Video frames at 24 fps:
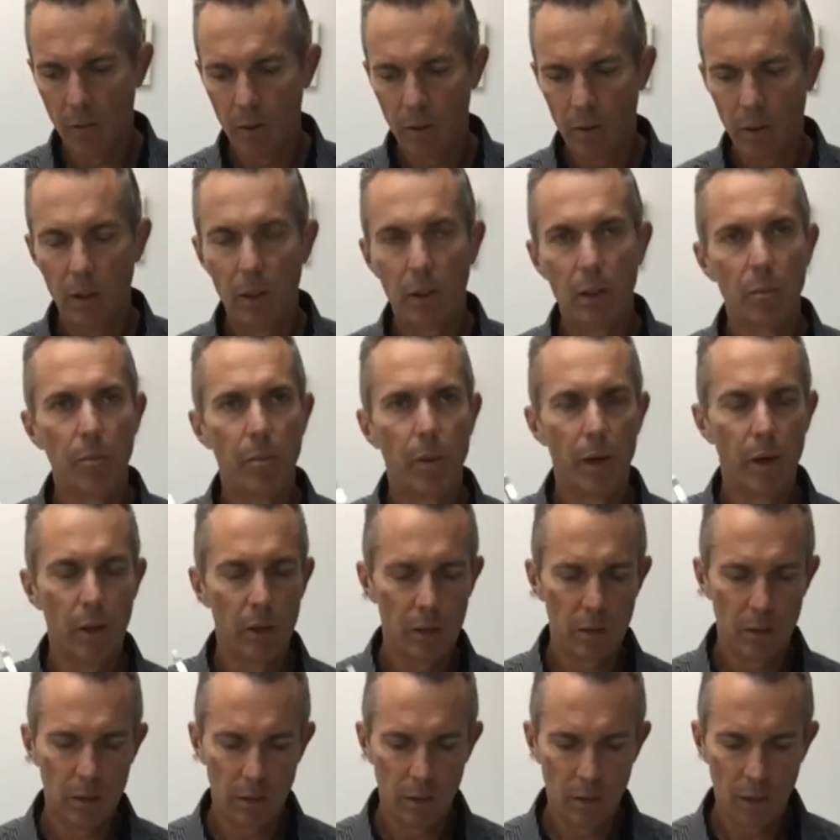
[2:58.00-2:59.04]
the
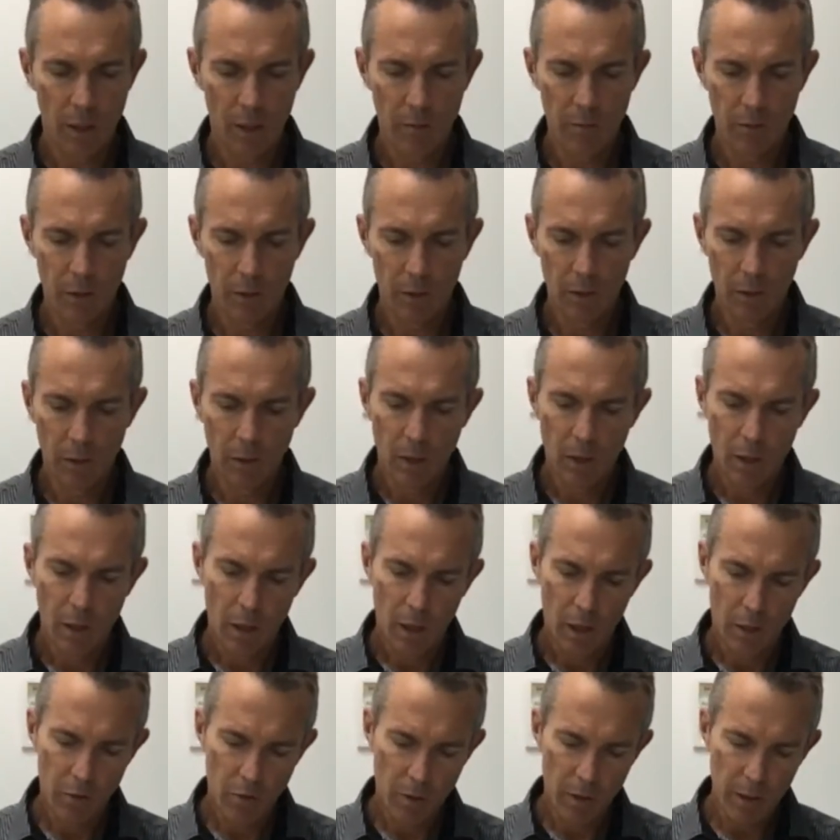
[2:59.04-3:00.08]
component to have
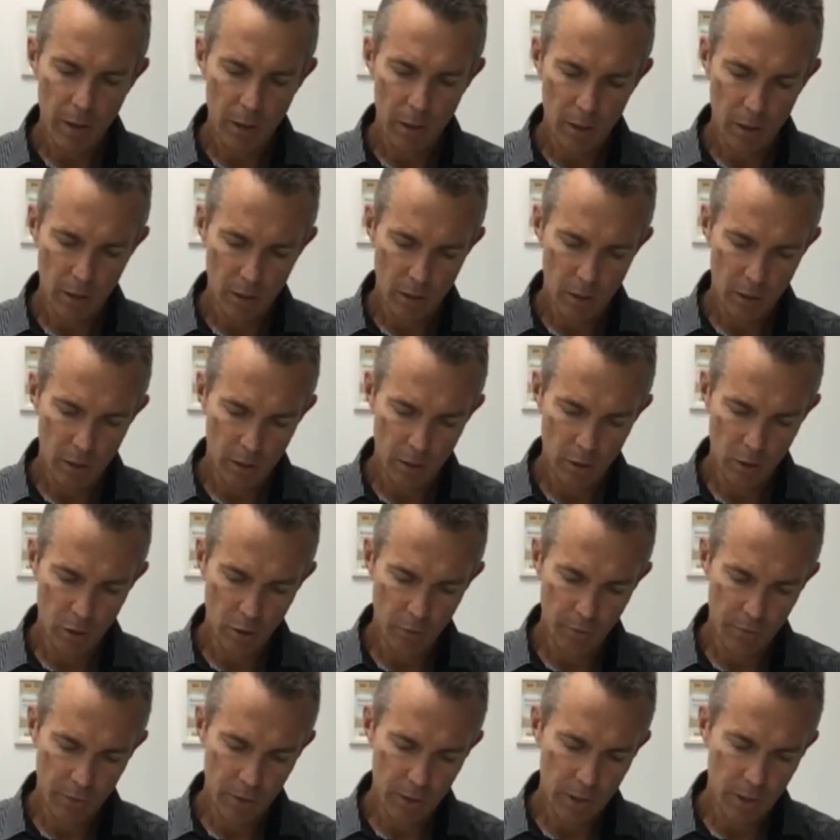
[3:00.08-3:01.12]
a greater
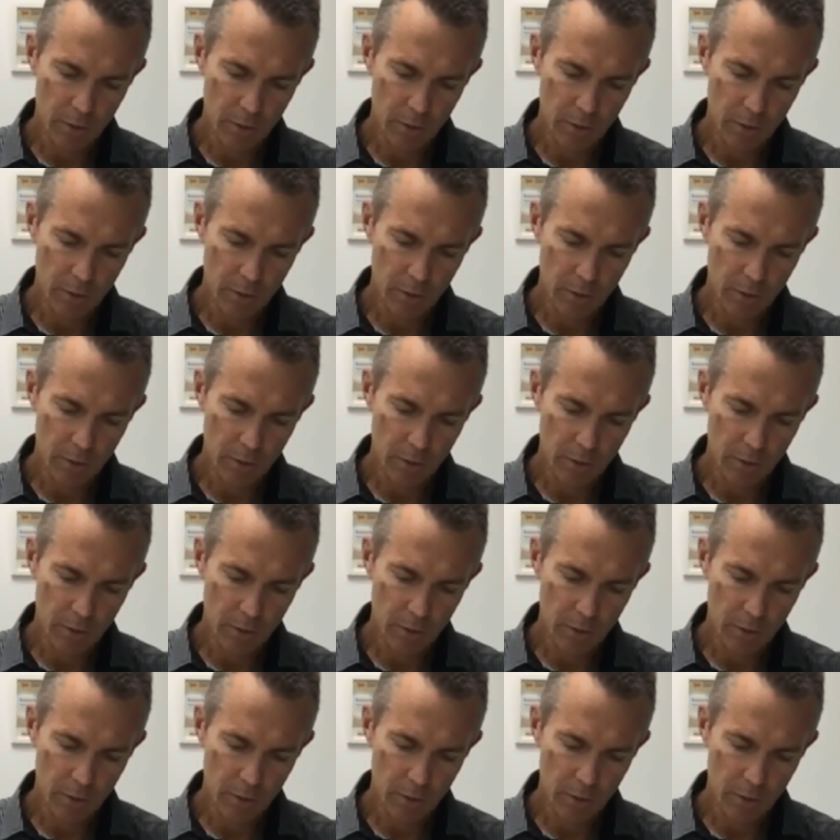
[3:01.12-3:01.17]
surface